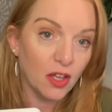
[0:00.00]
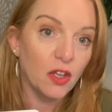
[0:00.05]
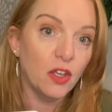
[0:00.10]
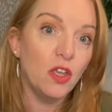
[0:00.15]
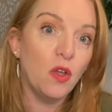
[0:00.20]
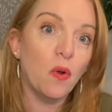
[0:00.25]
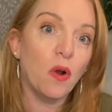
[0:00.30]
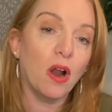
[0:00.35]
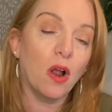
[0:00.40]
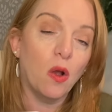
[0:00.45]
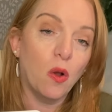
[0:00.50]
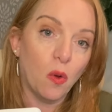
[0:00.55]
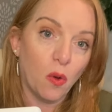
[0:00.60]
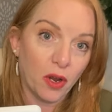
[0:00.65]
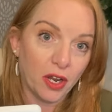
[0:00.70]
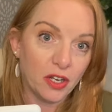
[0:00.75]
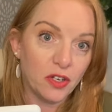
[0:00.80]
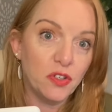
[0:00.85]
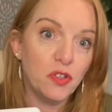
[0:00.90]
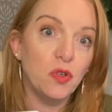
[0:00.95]
you are
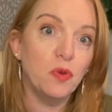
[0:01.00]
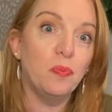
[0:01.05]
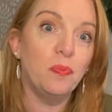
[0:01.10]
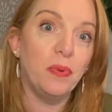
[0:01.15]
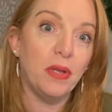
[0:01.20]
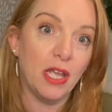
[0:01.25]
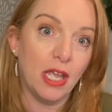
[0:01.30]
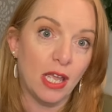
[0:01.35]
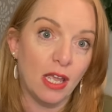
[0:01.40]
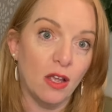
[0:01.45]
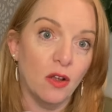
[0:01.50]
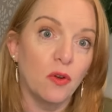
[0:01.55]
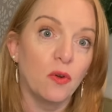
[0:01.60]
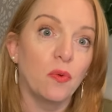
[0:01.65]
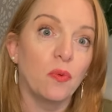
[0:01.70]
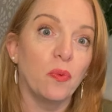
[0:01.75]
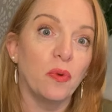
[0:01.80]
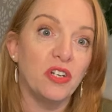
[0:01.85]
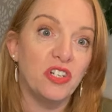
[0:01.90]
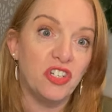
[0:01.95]
going to be
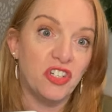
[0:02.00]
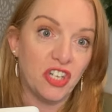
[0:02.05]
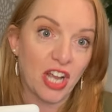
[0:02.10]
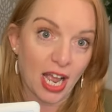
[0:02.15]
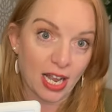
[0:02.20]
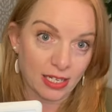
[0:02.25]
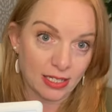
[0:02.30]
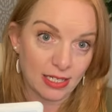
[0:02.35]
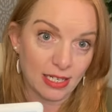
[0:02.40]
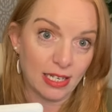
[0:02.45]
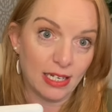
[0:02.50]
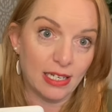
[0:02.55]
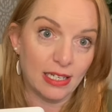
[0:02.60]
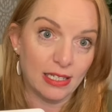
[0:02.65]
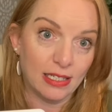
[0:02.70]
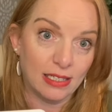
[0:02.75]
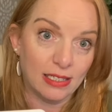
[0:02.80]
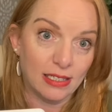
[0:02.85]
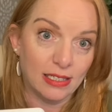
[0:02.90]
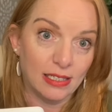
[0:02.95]
rejected.
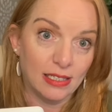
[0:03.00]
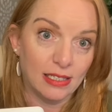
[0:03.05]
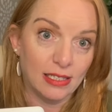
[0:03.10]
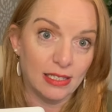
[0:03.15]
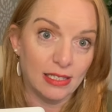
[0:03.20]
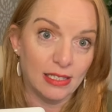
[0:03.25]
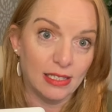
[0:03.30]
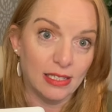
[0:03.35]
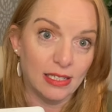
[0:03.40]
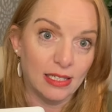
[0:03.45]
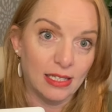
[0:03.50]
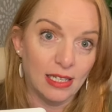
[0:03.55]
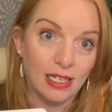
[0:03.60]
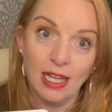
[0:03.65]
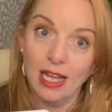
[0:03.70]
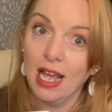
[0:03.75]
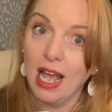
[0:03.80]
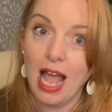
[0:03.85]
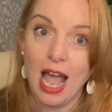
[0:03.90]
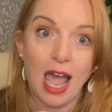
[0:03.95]

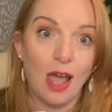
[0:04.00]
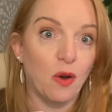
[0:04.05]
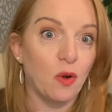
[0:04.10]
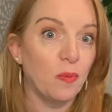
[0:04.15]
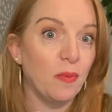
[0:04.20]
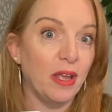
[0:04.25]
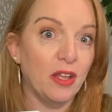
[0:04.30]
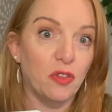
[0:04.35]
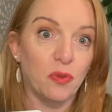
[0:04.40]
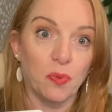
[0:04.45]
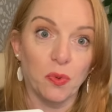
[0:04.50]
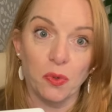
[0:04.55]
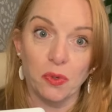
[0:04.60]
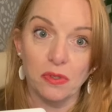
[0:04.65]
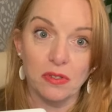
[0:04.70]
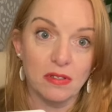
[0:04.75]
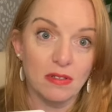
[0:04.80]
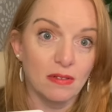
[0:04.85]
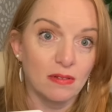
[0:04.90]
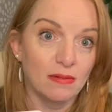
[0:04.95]
I don't make the
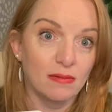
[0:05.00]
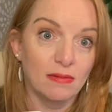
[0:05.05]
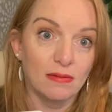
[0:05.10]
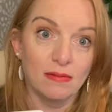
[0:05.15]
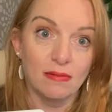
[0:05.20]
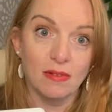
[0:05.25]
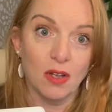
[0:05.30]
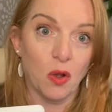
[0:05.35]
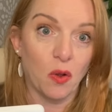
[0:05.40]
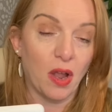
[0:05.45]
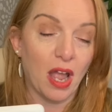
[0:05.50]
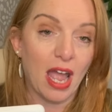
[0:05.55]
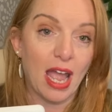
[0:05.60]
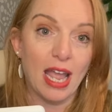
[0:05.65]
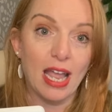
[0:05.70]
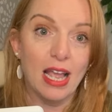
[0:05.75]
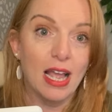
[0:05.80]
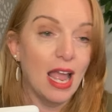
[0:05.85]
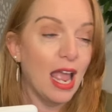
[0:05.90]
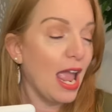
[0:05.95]
rules,
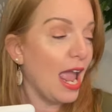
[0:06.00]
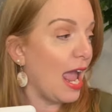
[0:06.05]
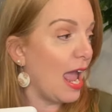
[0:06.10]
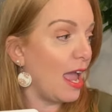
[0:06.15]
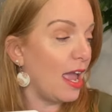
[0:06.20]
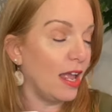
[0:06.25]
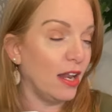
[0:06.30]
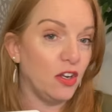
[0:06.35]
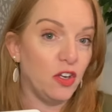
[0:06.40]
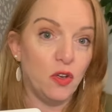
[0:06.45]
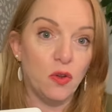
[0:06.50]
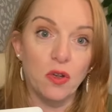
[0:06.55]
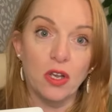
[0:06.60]
okay? And you